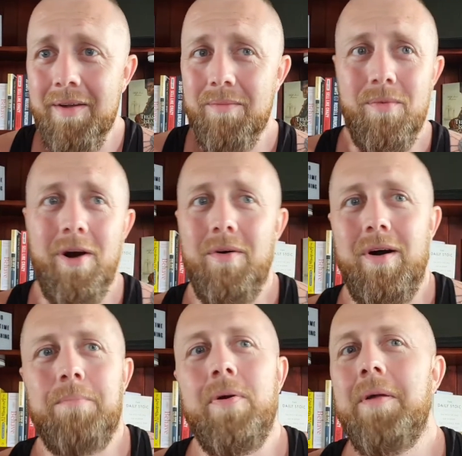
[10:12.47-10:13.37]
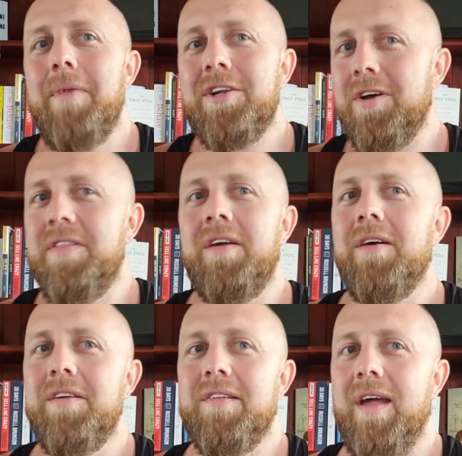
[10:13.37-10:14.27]
Well, I think
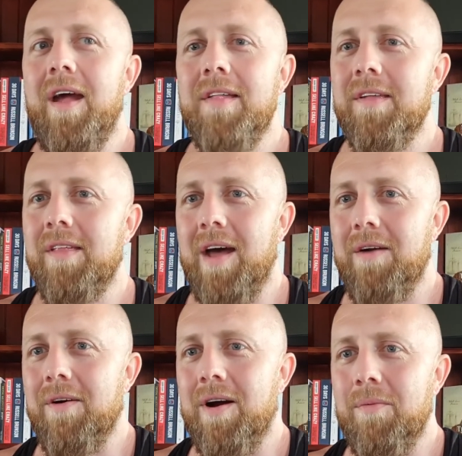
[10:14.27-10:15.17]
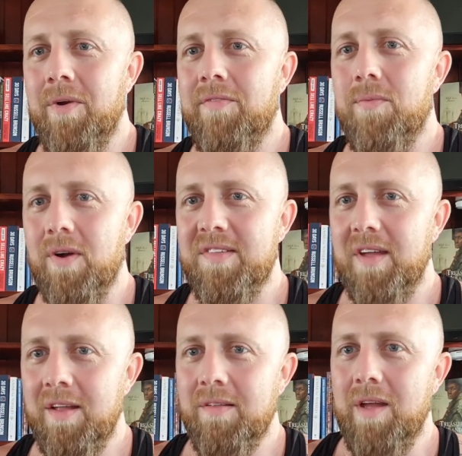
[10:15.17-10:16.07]
I just answered that, right, with what's
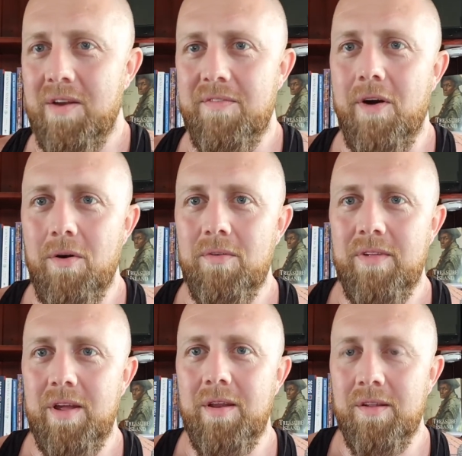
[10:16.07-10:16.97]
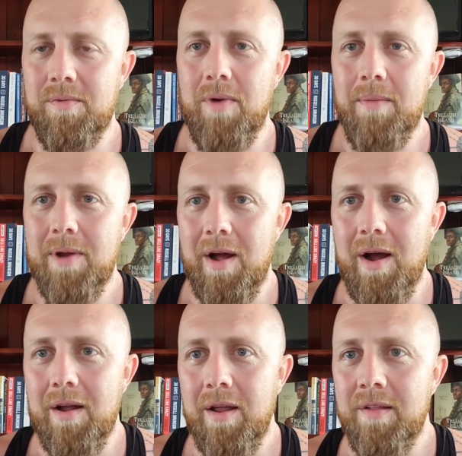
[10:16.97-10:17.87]
involved in this
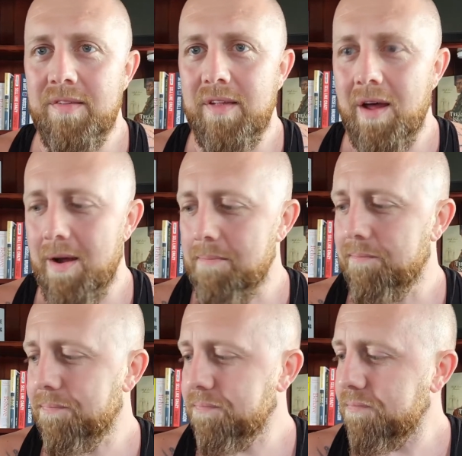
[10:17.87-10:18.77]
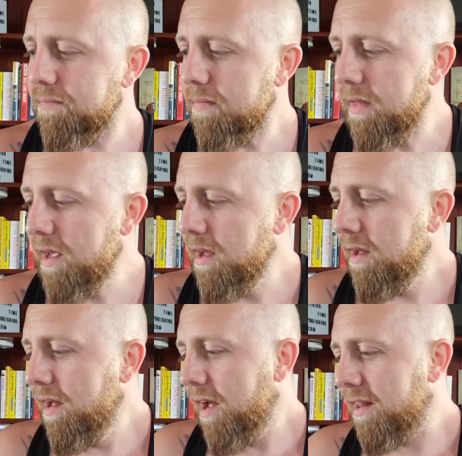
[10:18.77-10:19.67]
webinar. It's
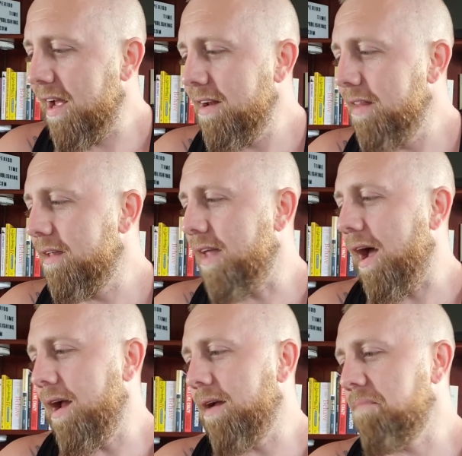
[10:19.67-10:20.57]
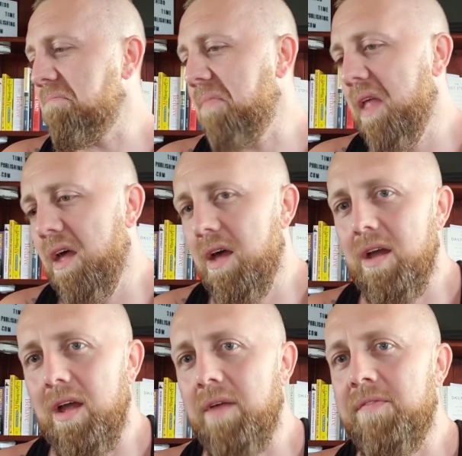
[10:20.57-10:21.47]
at the end of the day,
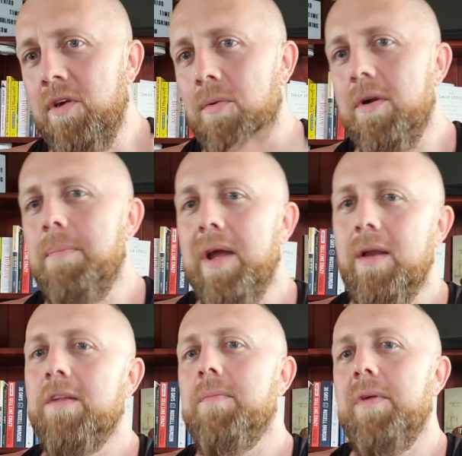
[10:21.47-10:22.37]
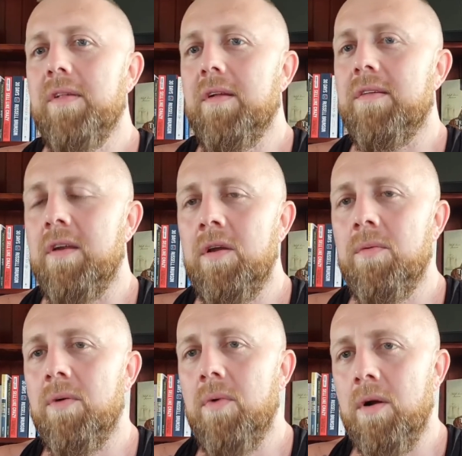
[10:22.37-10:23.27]
if you want to be in this business and you
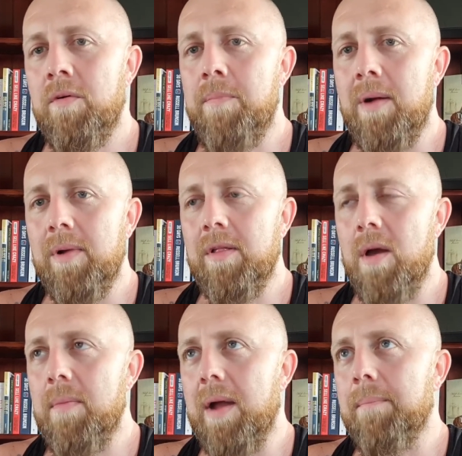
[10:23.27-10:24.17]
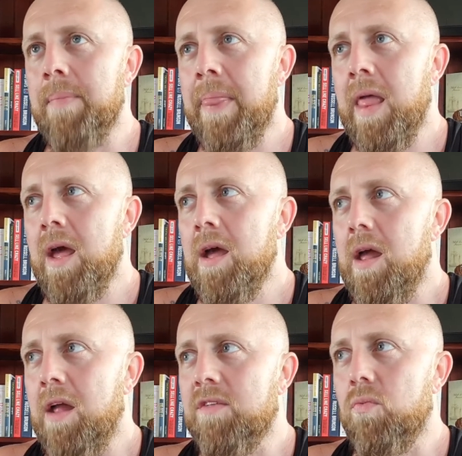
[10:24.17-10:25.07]
want to work with public domain,
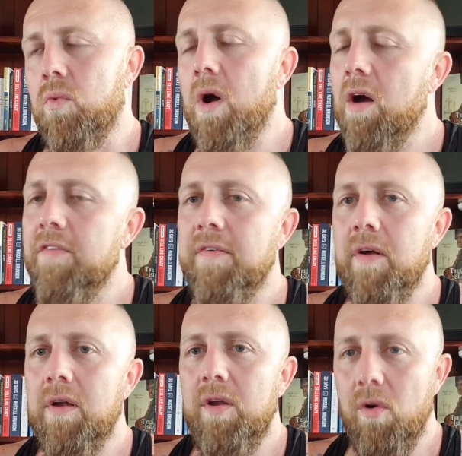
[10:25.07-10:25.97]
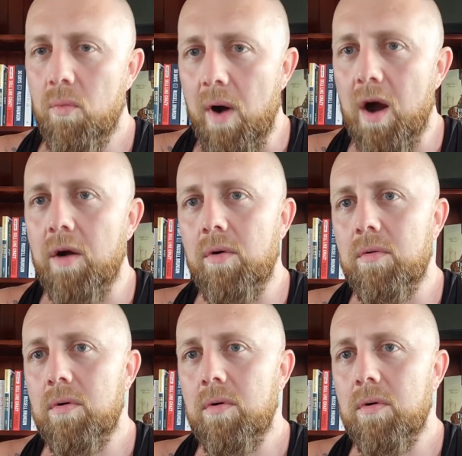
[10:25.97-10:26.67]
it's worth your while